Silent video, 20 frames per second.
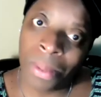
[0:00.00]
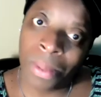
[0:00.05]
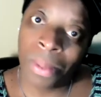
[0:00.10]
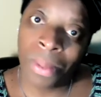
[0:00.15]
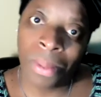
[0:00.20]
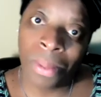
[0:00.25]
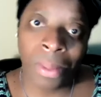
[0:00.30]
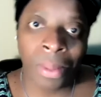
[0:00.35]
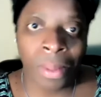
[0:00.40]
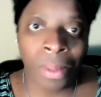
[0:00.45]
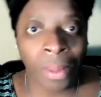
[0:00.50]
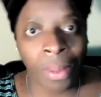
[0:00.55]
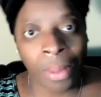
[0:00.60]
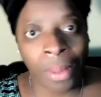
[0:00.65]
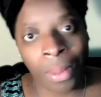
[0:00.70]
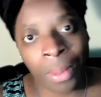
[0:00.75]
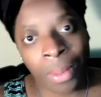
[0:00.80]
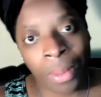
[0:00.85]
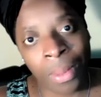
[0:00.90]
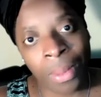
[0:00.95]

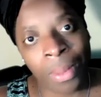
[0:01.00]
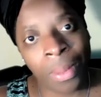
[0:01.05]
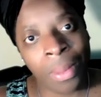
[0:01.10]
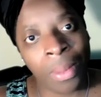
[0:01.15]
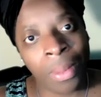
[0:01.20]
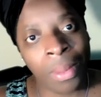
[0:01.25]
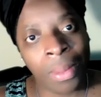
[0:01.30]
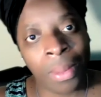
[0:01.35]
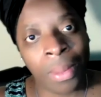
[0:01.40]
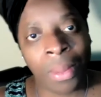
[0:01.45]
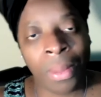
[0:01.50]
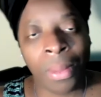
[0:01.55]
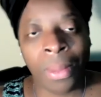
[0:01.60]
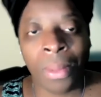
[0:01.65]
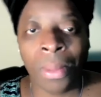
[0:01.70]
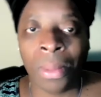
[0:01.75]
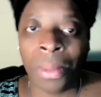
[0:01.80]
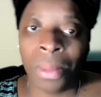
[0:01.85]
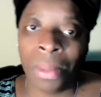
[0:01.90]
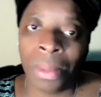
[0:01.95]
Mm-hmm,
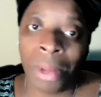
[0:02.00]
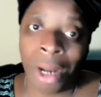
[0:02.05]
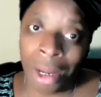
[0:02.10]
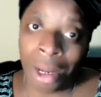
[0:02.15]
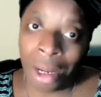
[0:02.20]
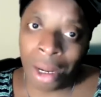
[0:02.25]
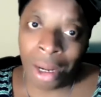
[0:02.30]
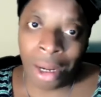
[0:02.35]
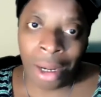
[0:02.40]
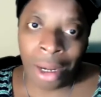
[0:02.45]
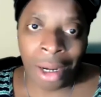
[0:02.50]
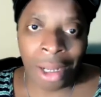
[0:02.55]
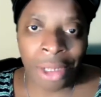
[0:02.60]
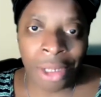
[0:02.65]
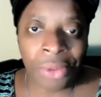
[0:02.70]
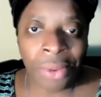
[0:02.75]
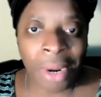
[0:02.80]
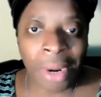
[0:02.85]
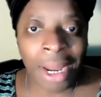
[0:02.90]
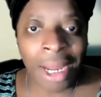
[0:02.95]
That's
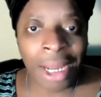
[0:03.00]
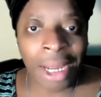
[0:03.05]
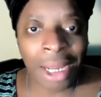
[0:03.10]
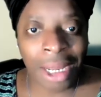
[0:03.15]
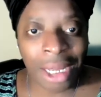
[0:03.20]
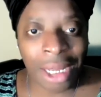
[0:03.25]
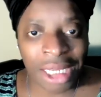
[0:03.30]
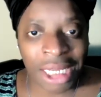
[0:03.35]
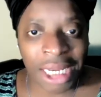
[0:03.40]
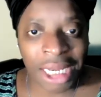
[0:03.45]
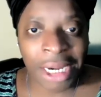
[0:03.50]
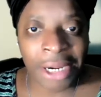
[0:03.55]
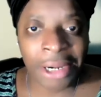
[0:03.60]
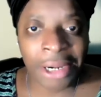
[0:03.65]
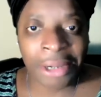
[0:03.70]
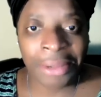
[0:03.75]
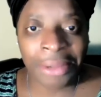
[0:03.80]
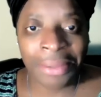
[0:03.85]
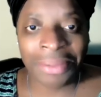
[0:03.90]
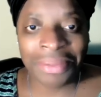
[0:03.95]
right. He's
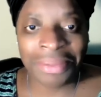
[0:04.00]
here.